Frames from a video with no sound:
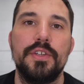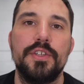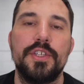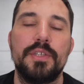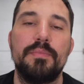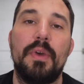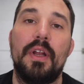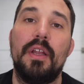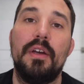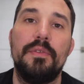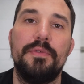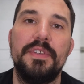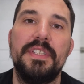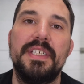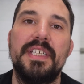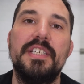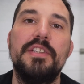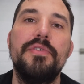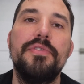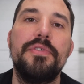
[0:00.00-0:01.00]
Smolov
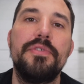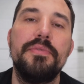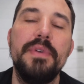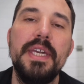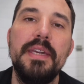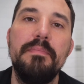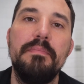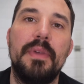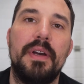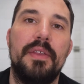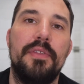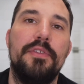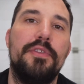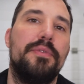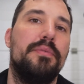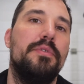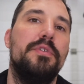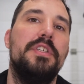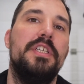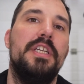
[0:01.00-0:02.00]
is a
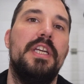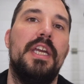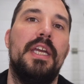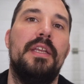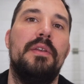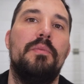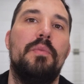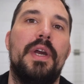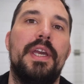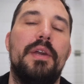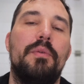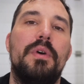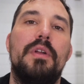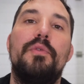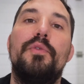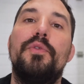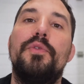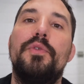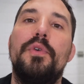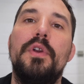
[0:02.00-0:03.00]
3-month routine where you will
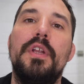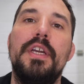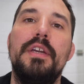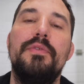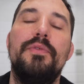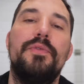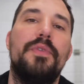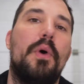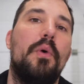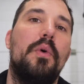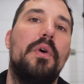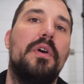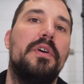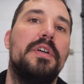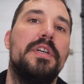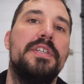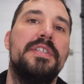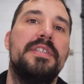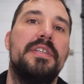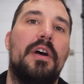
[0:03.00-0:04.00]
fully
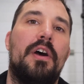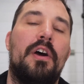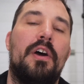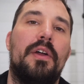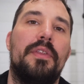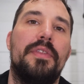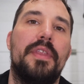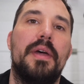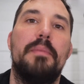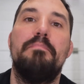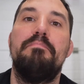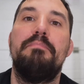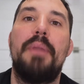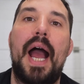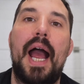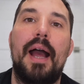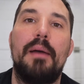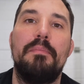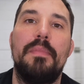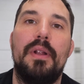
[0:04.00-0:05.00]
focus on the
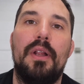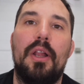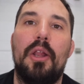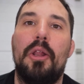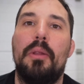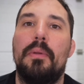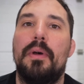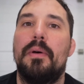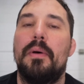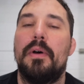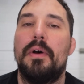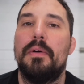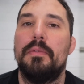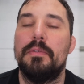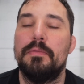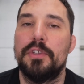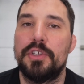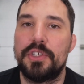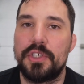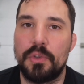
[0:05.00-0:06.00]
barbell
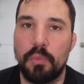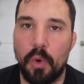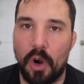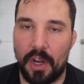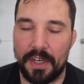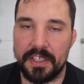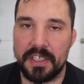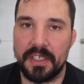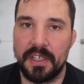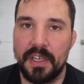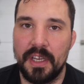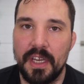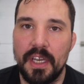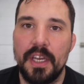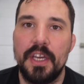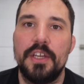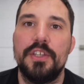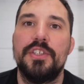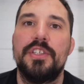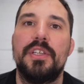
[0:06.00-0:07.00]
squat.
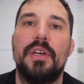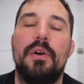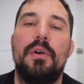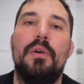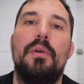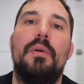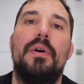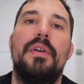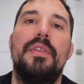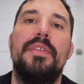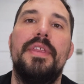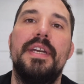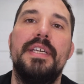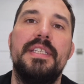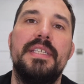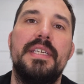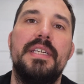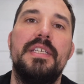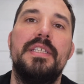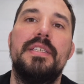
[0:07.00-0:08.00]
So
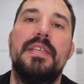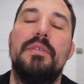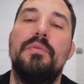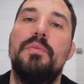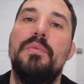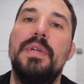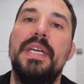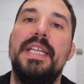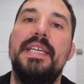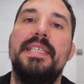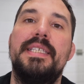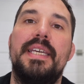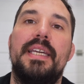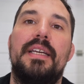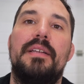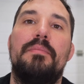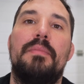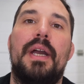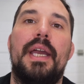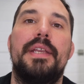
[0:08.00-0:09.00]
this is a really
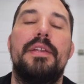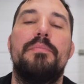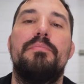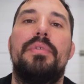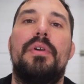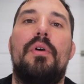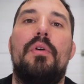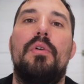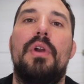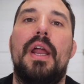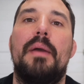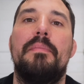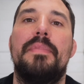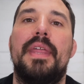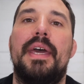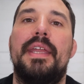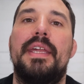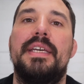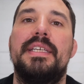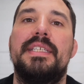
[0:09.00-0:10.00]
single-minded program
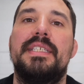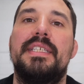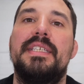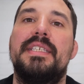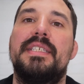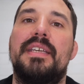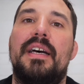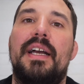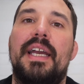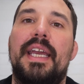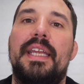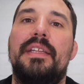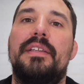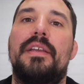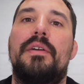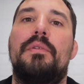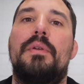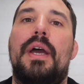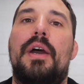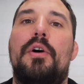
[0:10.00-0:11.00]
that is designed
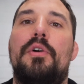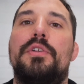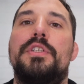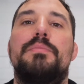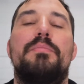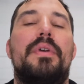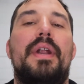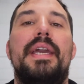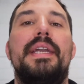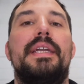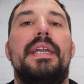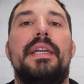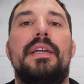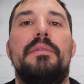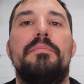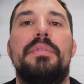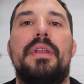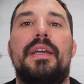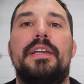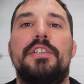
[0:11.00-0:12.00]
around breaking a
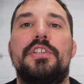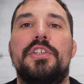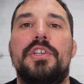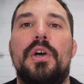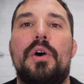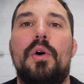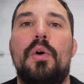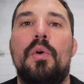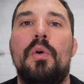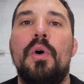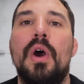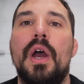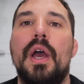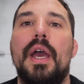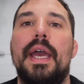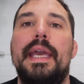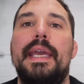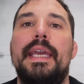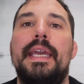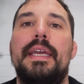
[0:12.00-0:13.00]
plateau
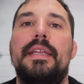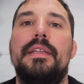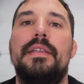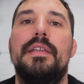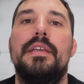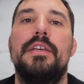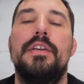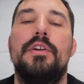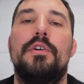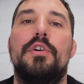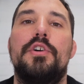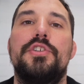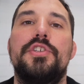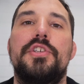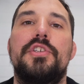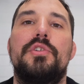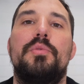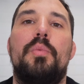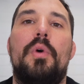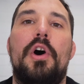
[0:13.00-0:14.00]
in your
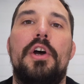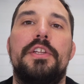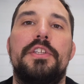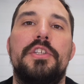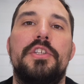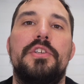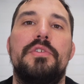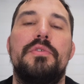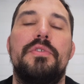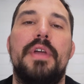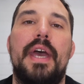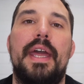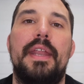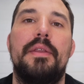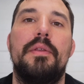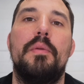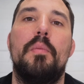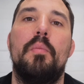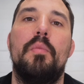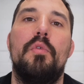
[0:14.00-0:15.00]
squat to
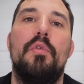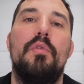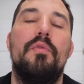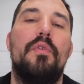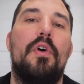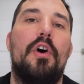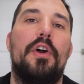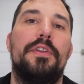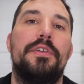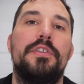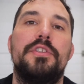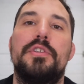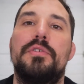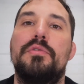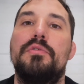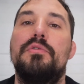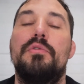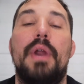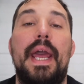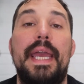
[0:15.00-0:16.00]
then move on
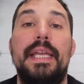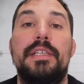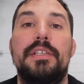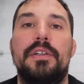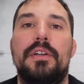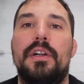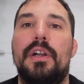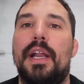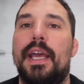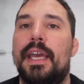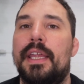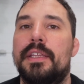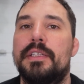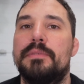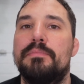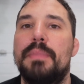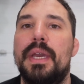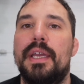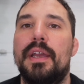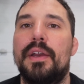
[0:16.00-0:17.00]
to greater
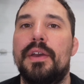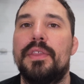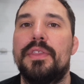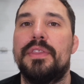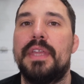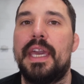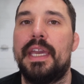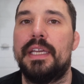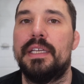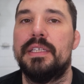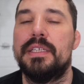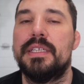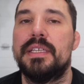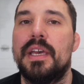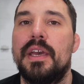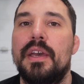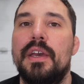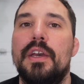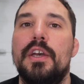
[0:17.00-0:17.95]
and bigger things.